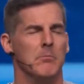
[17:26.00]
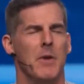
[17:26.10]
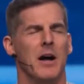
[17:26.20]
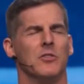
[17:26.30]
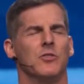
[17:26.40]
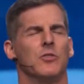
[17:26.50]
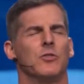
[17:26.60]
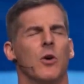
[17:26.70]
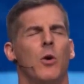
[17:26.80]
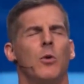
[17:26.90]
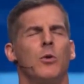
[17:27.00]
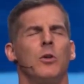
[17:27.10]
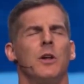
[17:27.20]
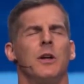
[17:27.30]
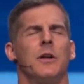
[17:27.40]
My
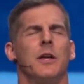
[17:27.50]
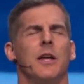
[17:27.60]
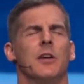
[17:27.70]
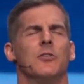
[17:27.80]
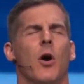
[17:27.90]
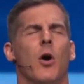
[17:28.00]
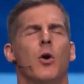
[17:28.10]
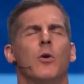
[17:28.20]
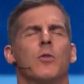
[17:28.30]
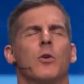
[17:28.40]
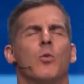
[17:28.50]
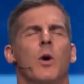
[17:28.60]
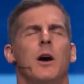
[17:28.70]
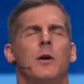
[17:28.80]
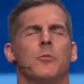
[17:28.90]
soul is
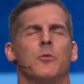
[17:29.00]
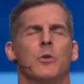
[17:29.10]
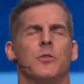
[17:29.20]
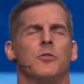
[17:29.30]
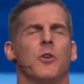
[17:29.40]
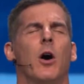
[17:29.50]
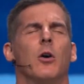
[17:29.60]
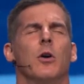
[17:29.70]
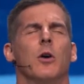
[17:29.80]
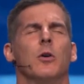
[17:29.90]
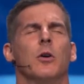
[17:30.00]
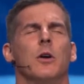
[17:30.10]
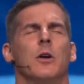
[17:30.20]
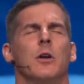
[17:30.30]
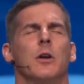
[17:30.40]
overwhelmed with sorrow
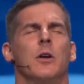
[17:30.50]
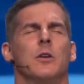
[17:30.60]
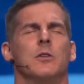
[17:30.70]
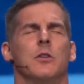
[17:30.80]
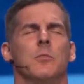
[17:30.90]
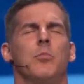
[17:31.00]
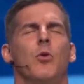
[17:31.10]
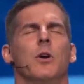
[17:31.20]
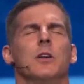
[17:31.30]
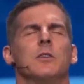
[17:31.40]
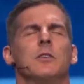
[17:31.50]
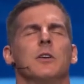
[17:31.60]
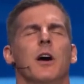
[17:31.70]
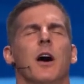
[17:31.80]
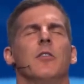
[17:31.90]
to the point
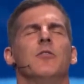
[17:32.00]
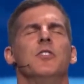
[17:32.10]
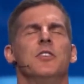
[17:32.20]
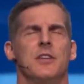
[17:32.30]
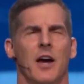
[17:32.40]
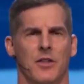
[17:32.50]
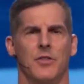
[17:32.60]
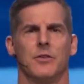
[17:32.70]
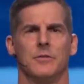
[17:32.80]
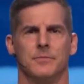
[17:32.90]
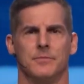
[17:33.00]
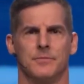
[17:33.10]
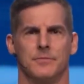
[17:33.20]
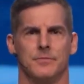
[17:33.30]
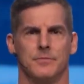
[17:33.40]
of death.
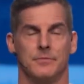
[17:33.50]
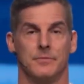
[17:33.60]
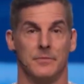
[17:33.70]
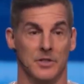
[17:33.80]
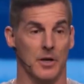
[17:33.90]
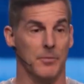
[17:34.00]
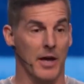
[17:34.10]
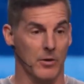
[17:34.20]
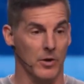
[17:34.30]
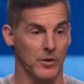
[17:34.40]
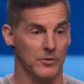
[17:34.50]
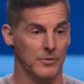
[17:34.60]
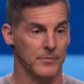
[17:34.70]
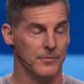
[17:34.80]
That's how bad it was.